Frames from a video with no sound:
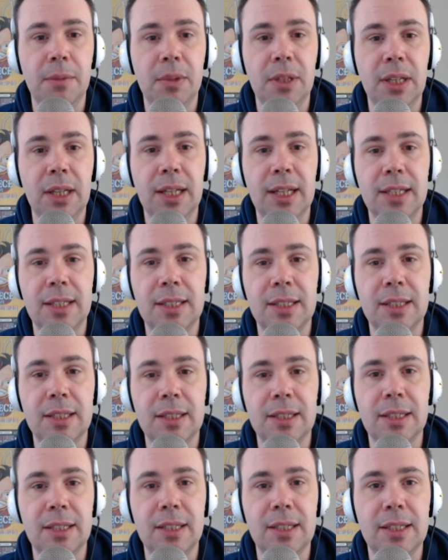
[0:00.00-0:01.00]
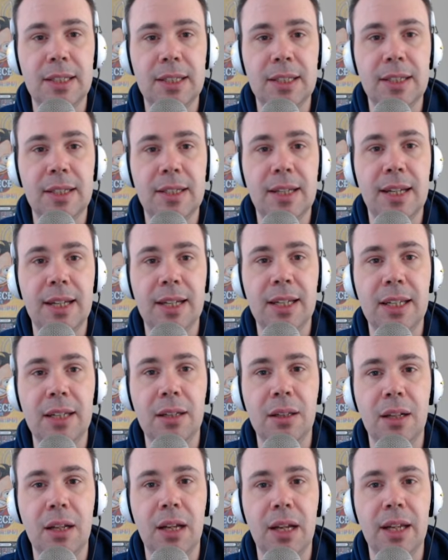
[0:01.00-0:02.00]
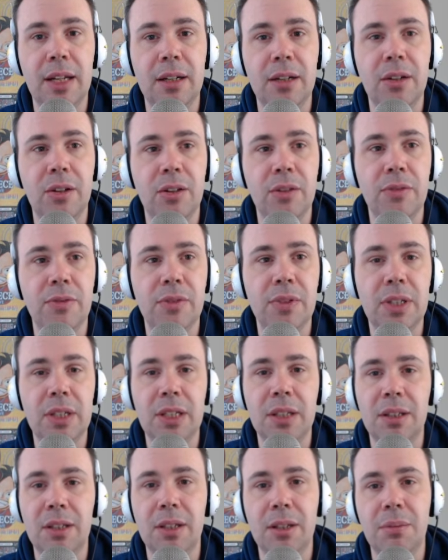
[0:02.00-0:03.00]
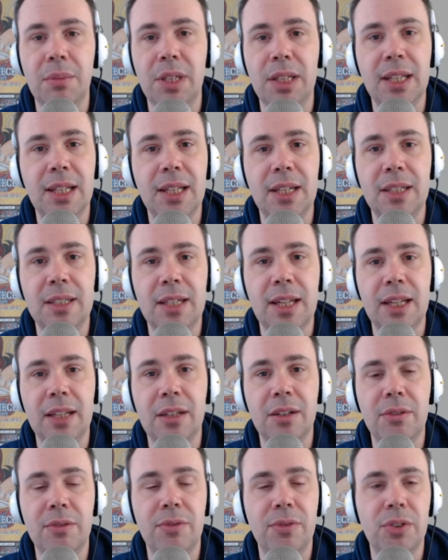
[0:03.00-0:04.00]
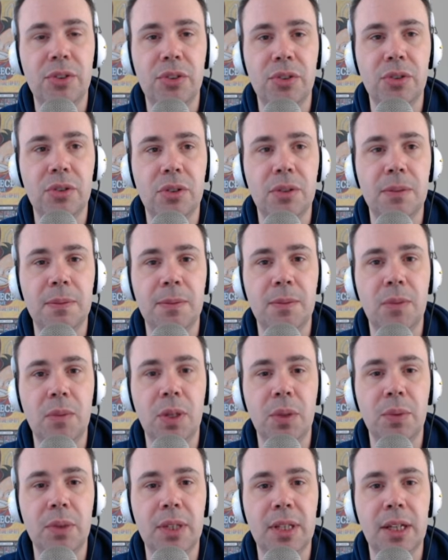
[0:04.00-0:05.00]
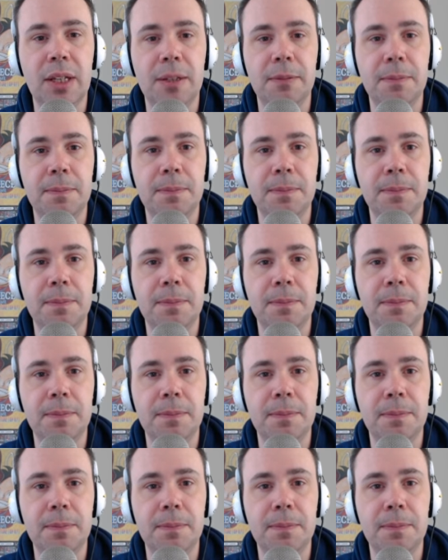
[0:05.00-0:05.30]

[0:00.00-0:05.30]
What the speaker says: Let's just attack in light. Hopefully, I mean, they're going to take it for sure. Why wouldn't they?